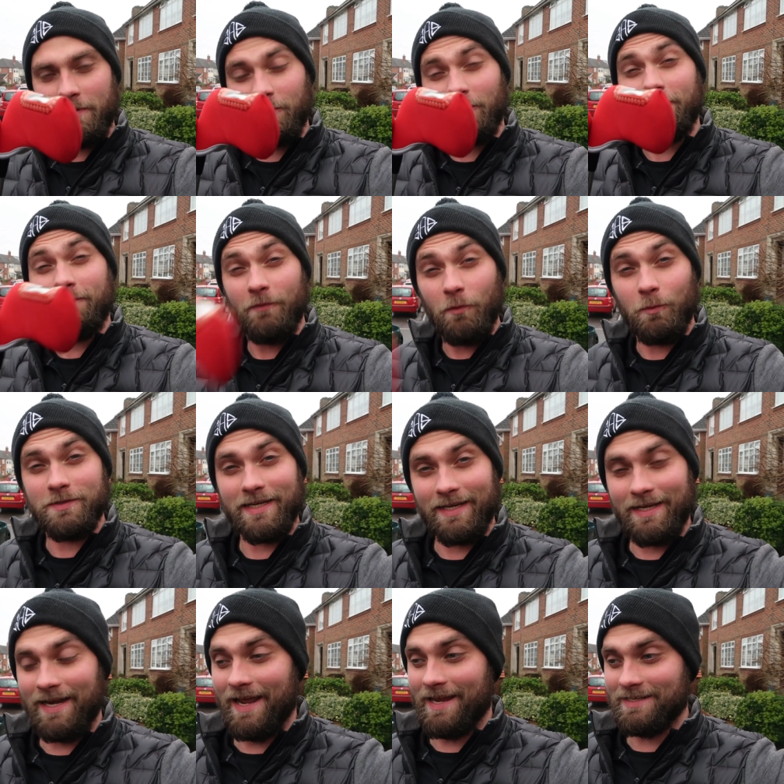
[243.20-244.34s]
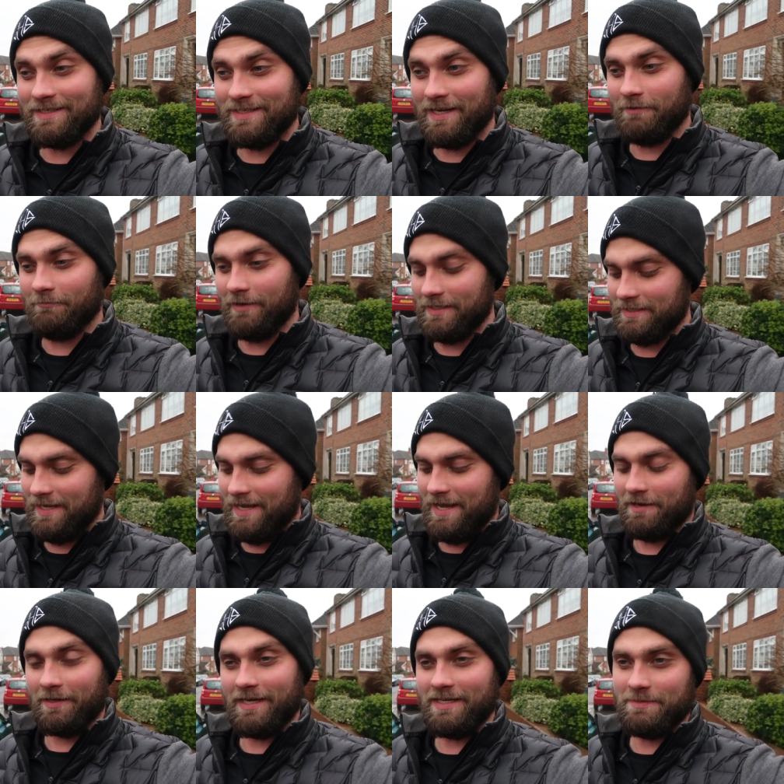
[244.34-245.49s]
I build a full second-hand series
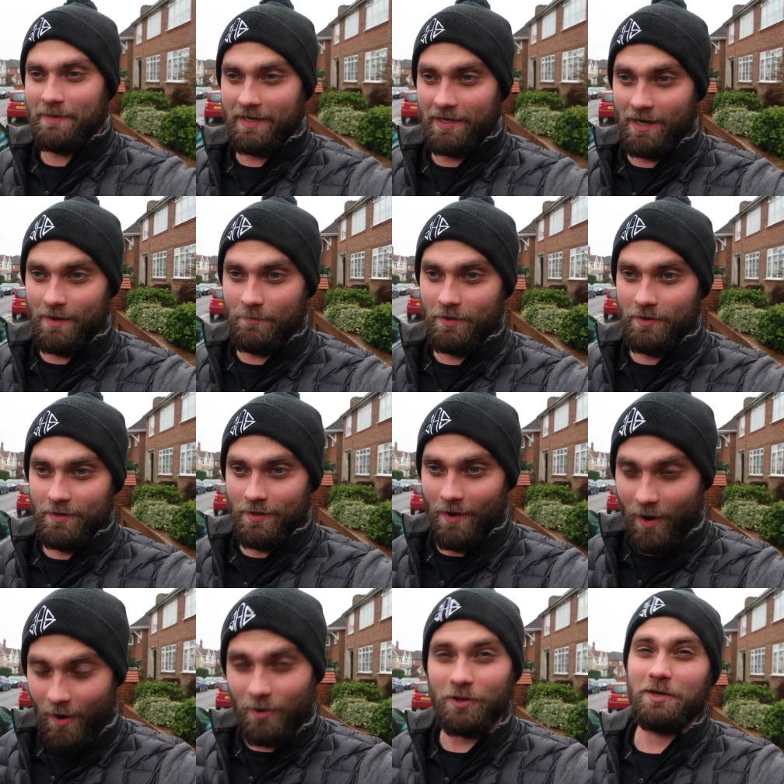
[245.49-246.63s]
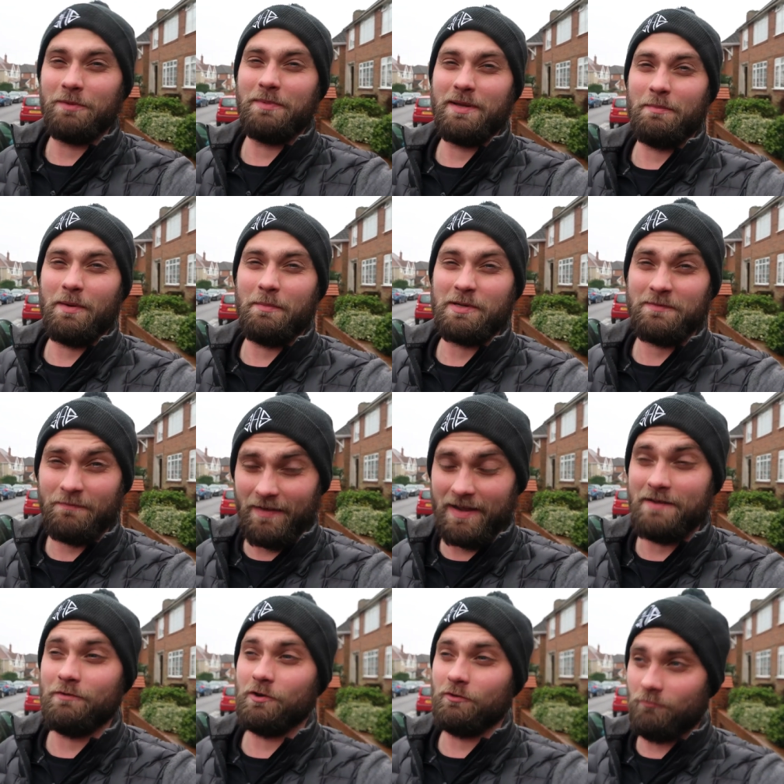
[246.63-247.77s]
and I get to pick up arguably my most
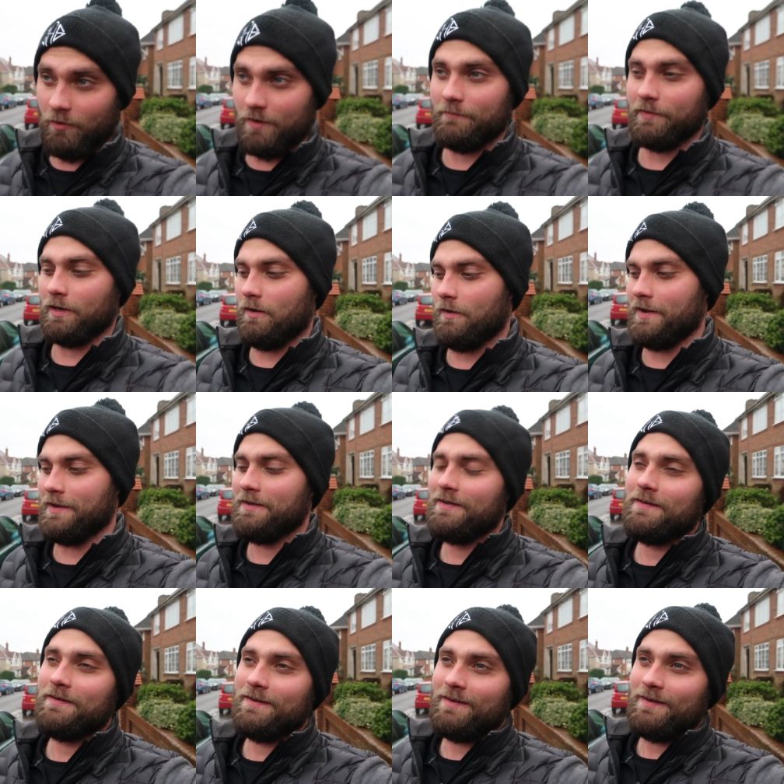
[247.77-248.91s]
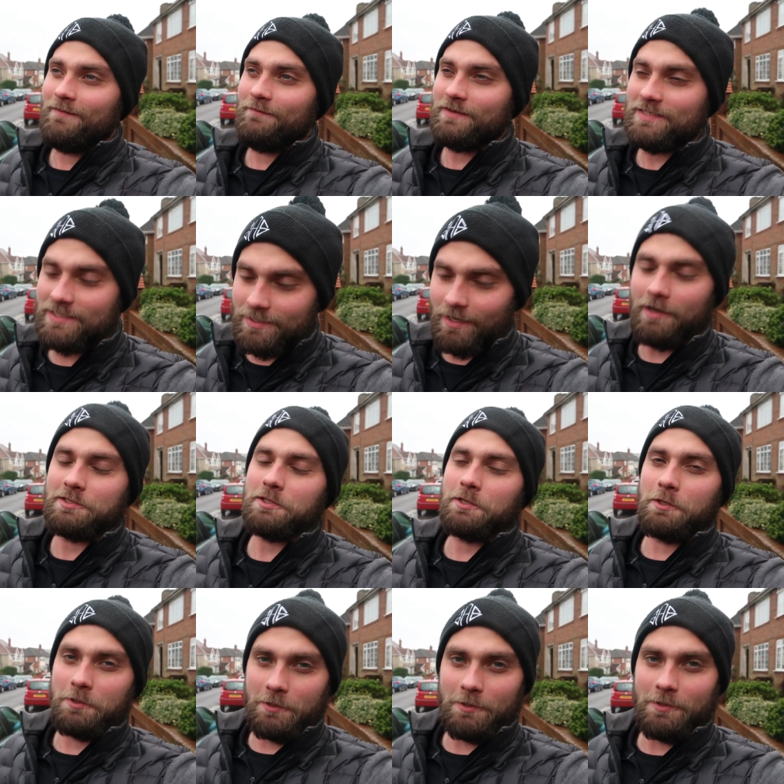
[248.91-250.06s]
favourite driving iron for such
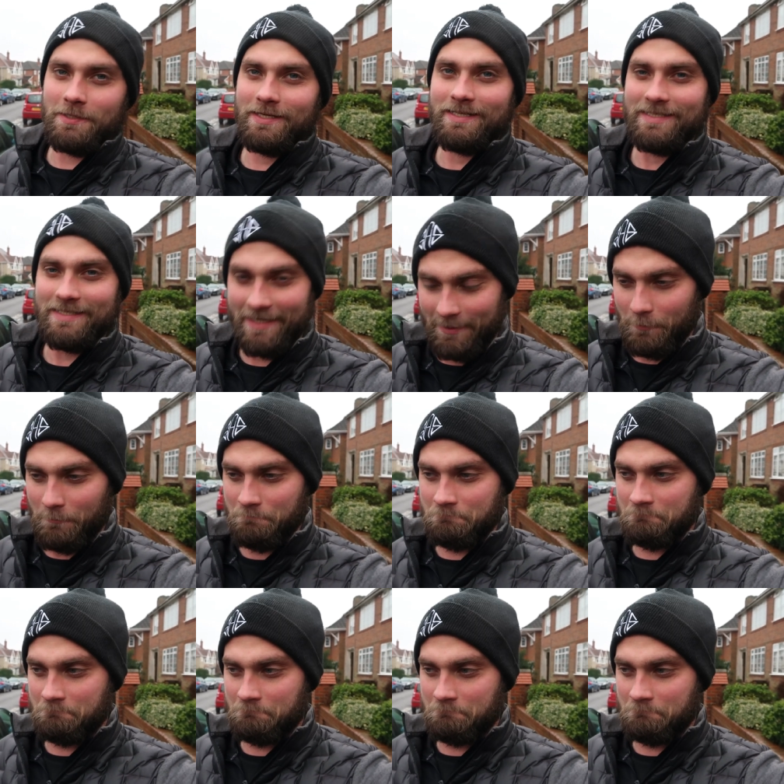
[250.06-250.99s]
a good deal.